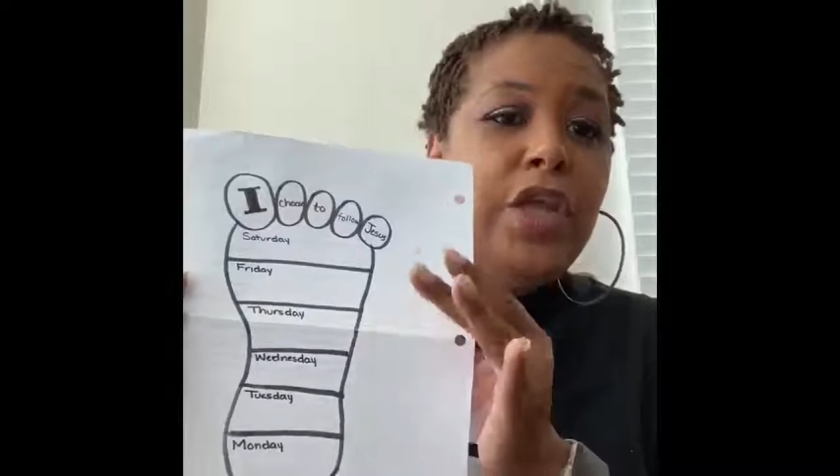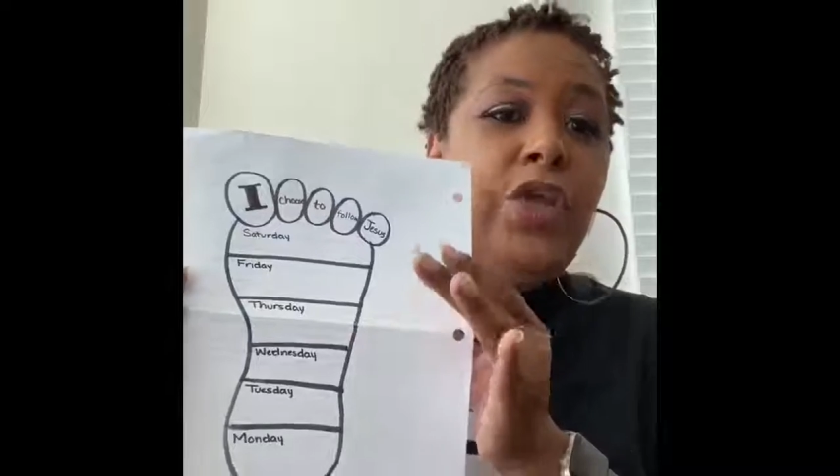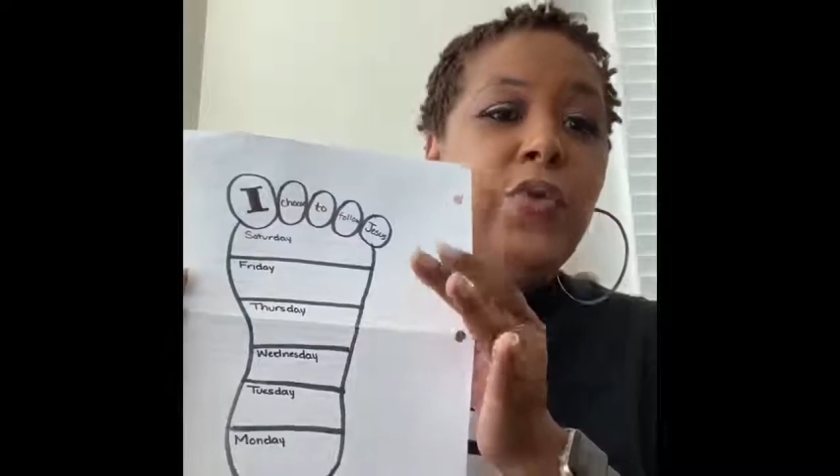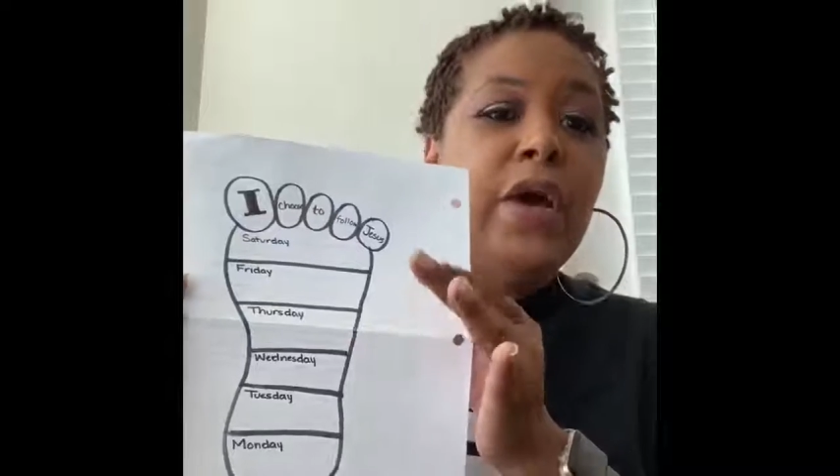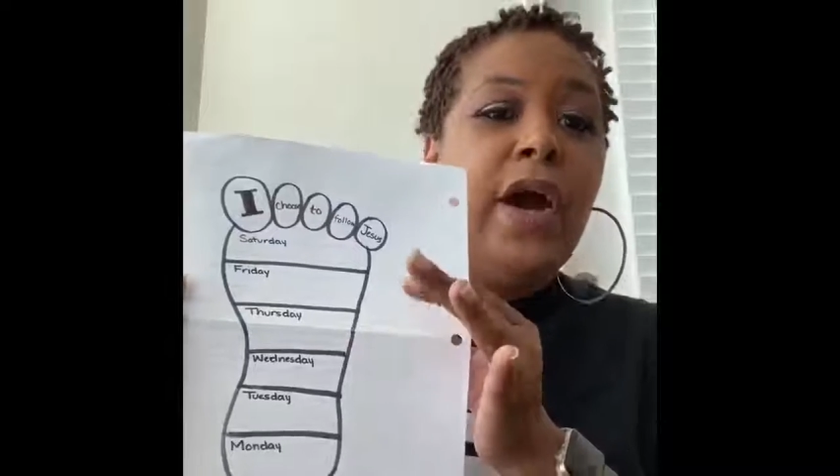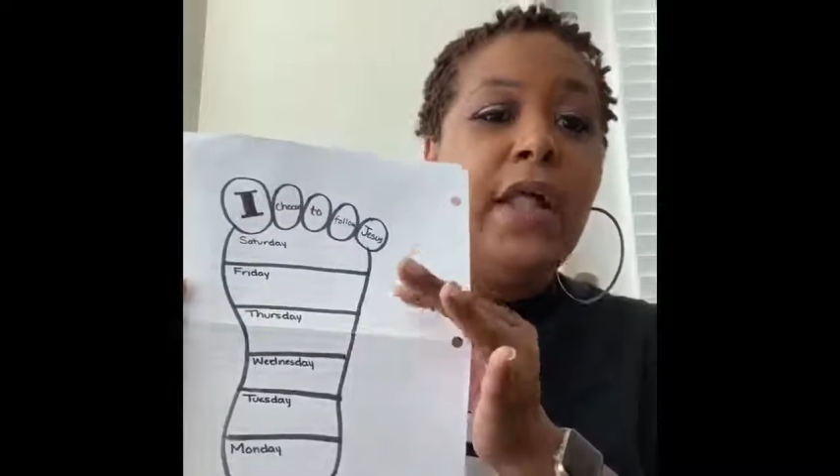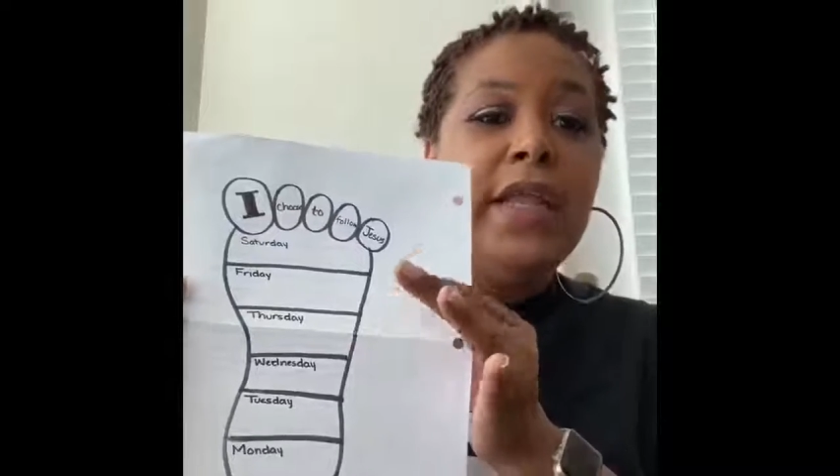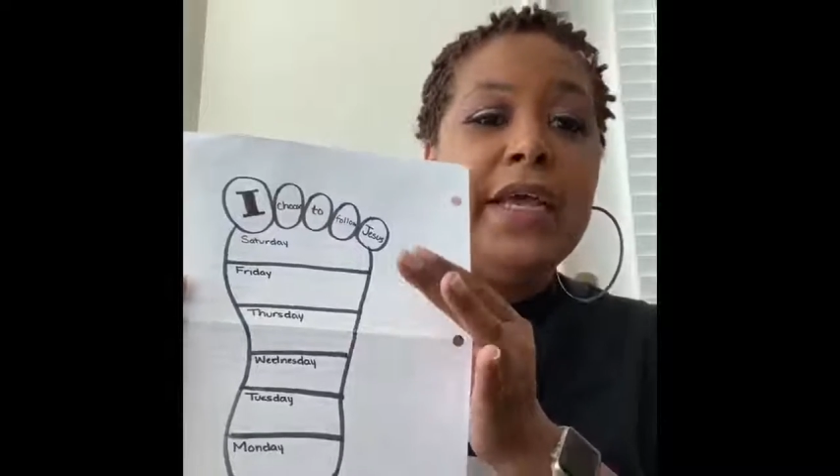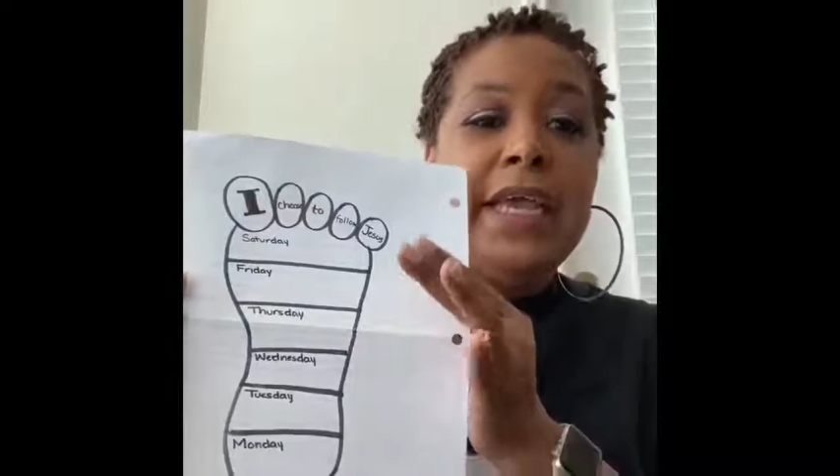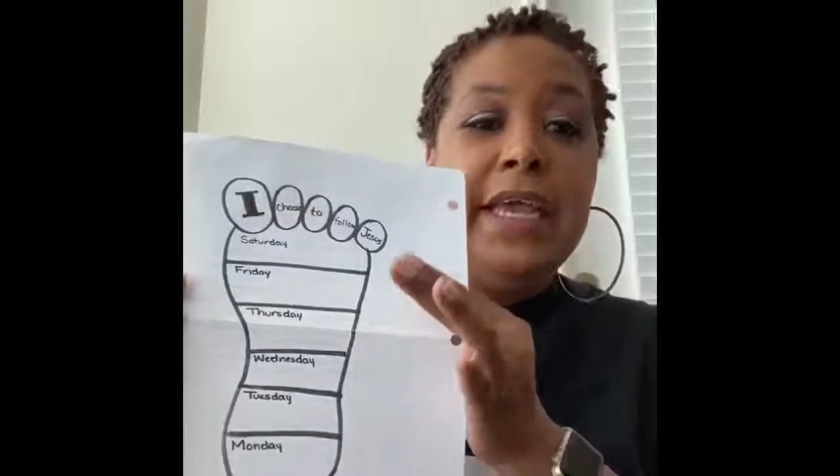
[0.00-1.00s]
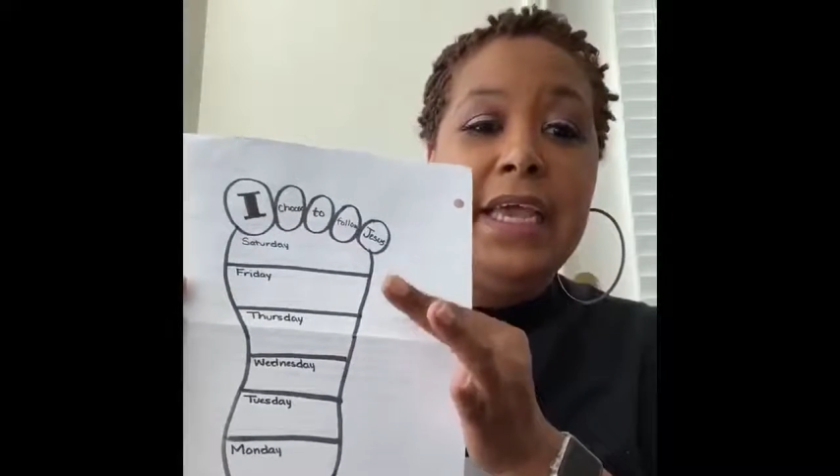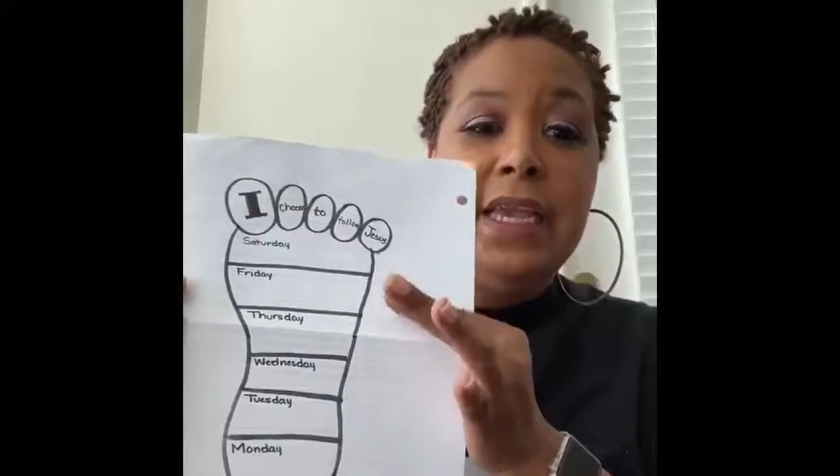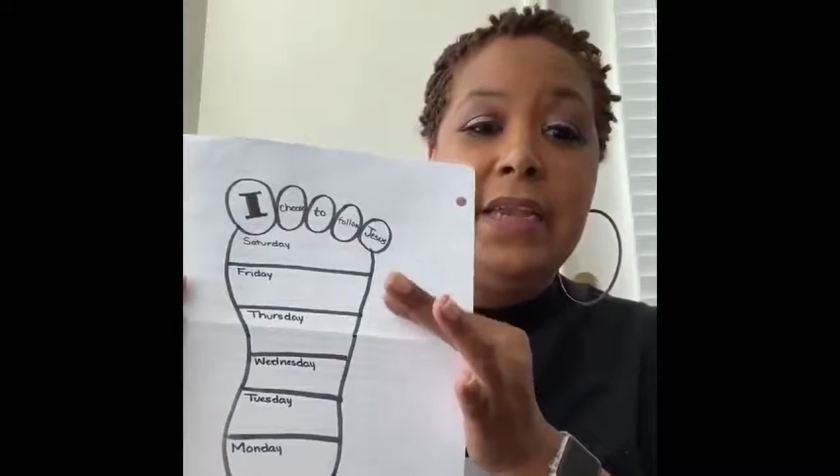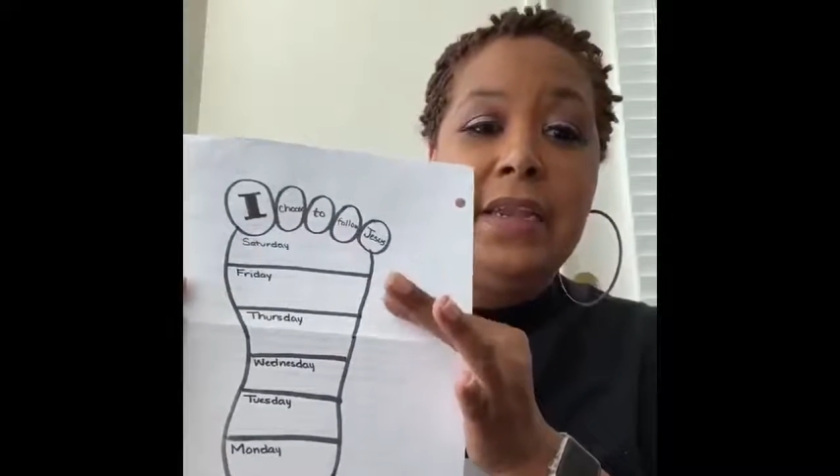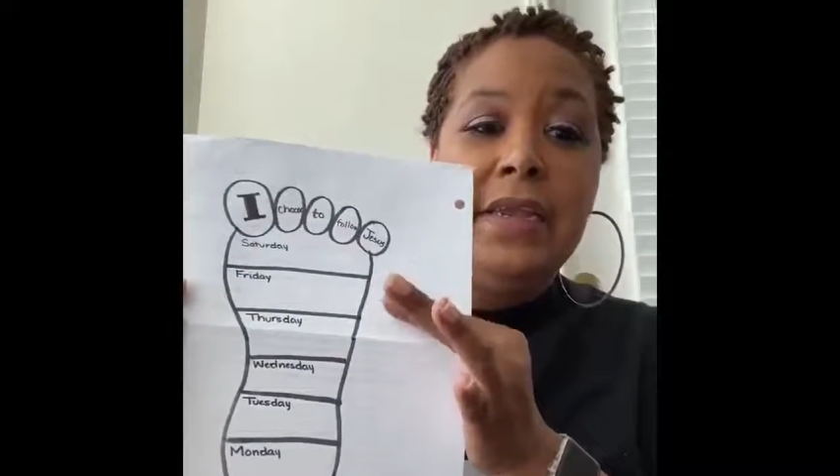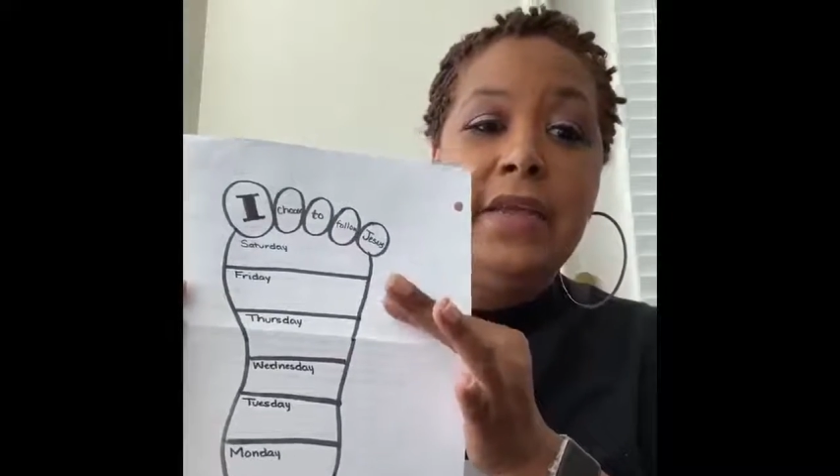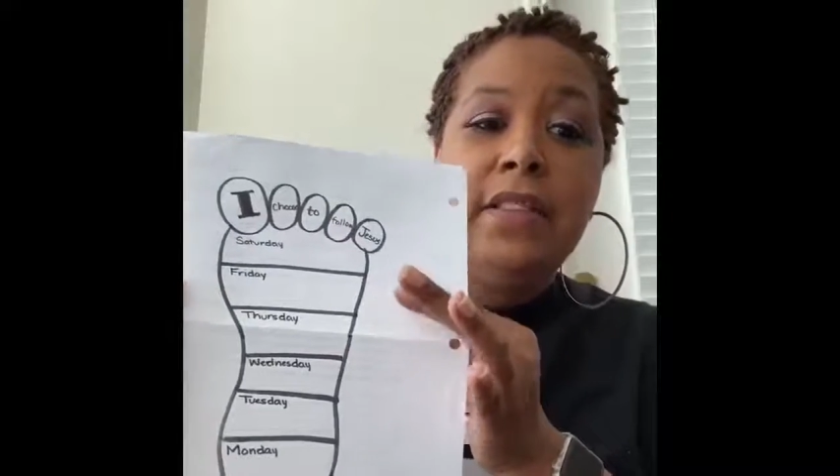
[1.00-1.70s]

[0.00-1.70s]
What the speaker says: you color in